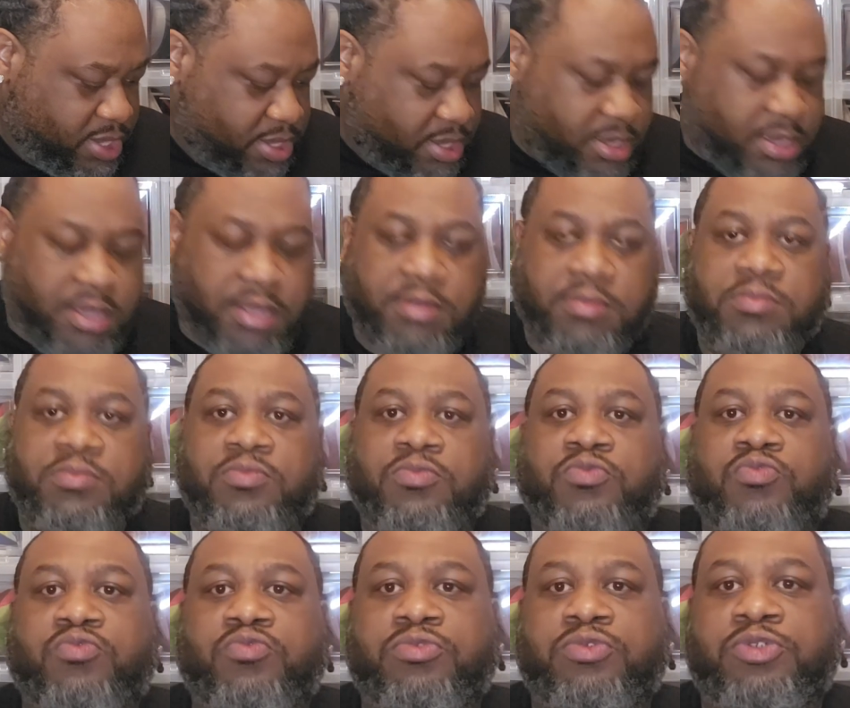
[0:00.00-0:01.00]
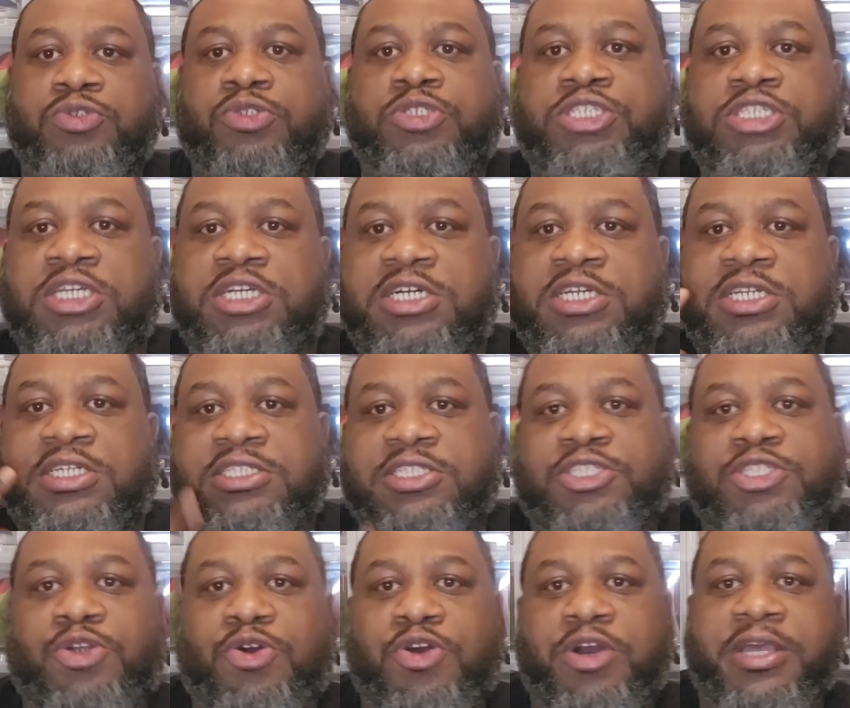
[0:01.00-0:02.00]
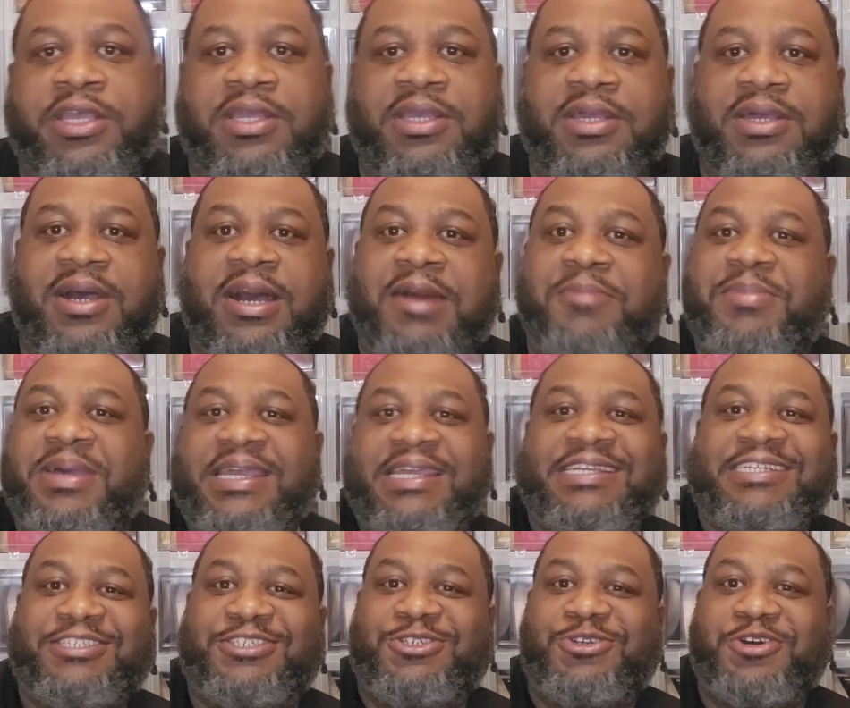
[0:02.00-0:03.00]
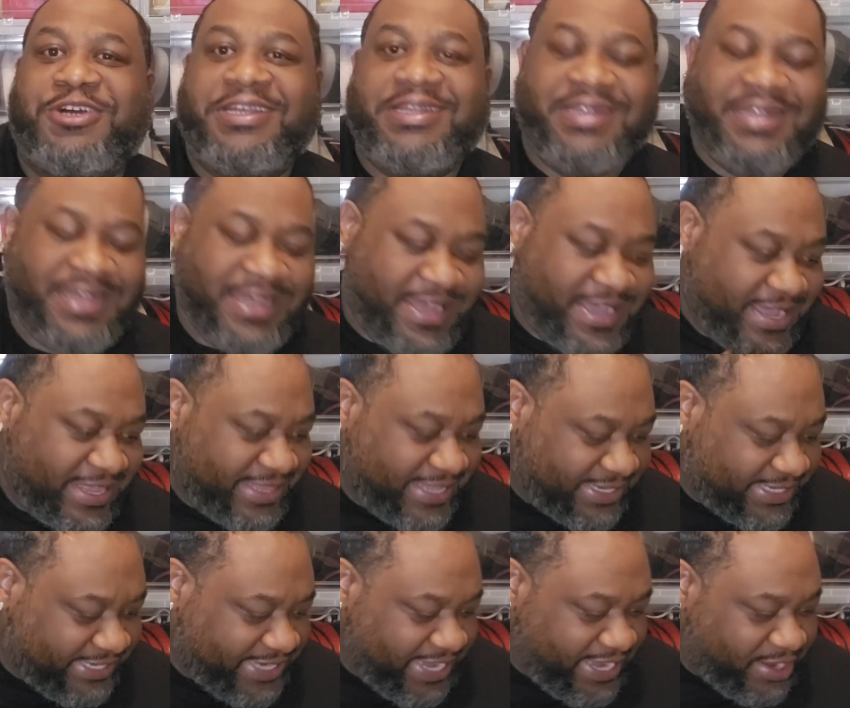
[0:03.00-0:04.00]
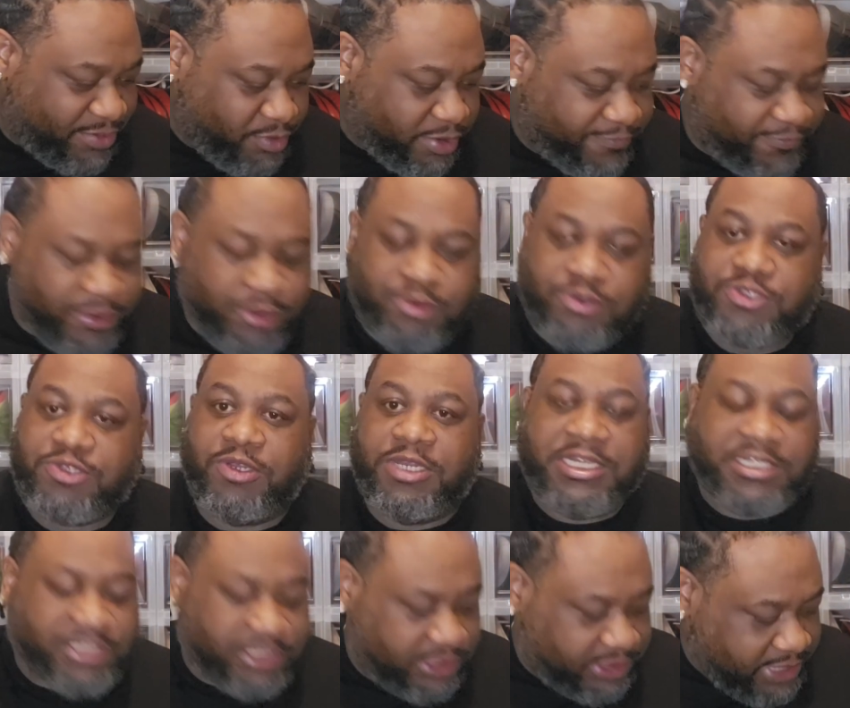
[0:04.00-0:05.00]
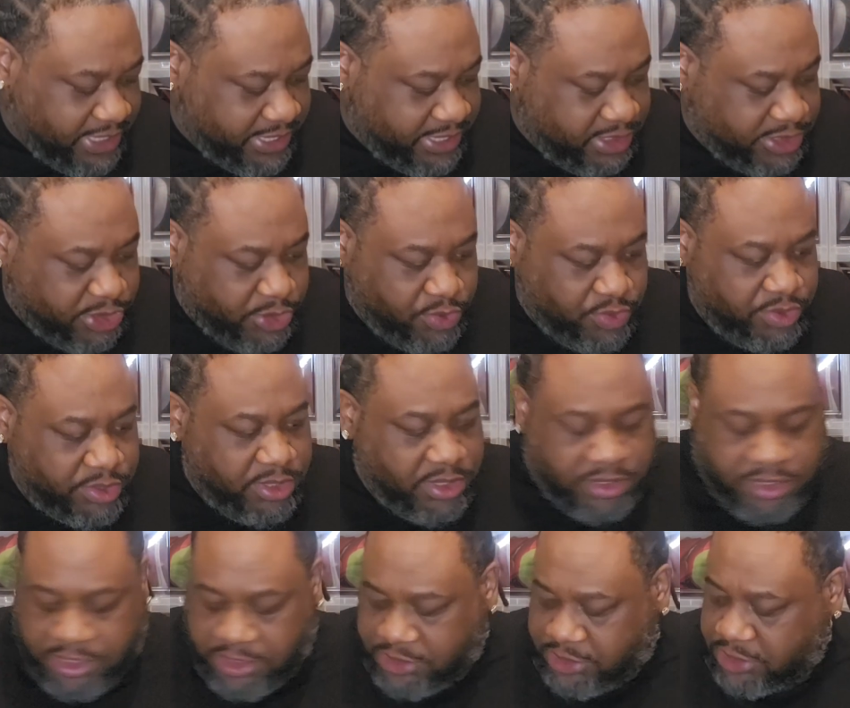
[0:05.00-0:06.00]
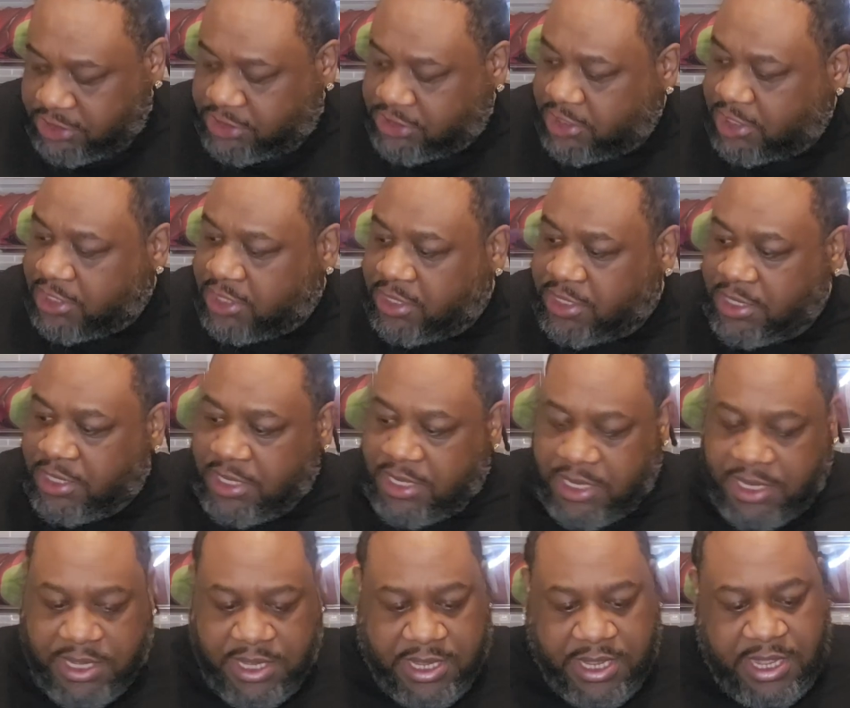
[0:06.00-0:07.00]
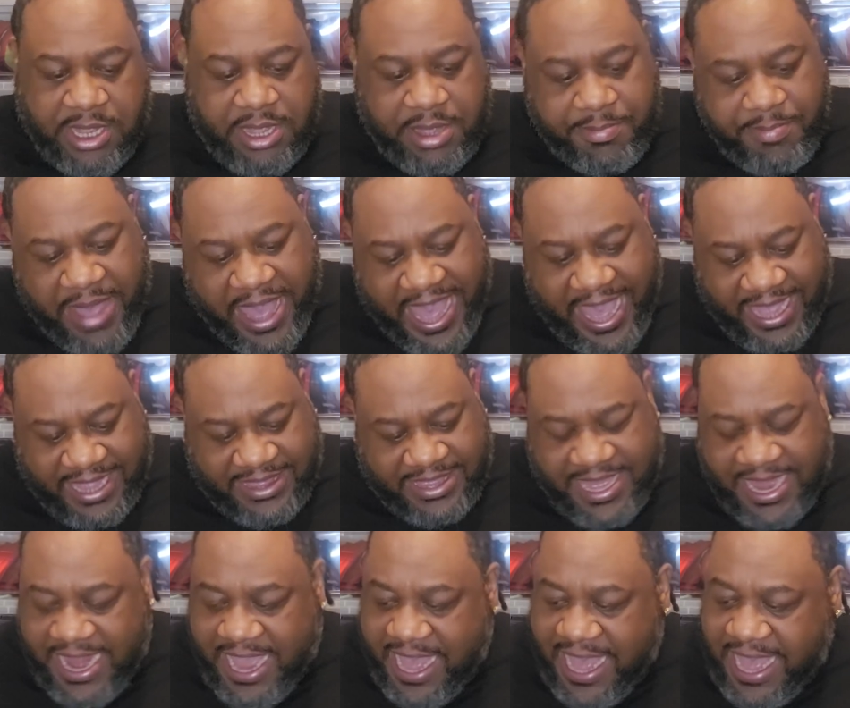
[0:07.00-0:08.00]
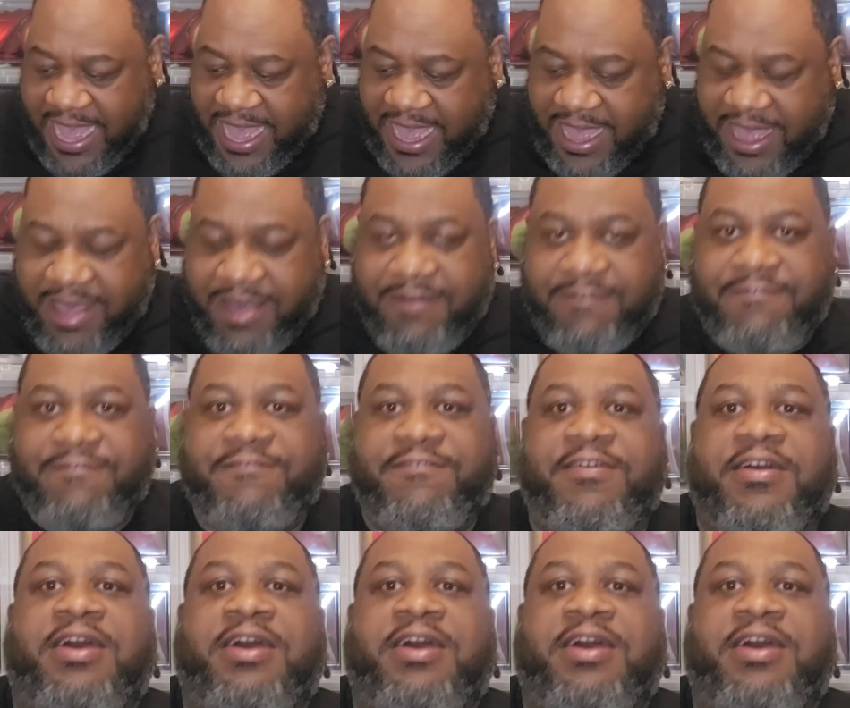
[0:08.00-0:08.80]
Um, you should enjoy, I'm going to enjoy this sneak review. So let's just get into it. This is a pack that I have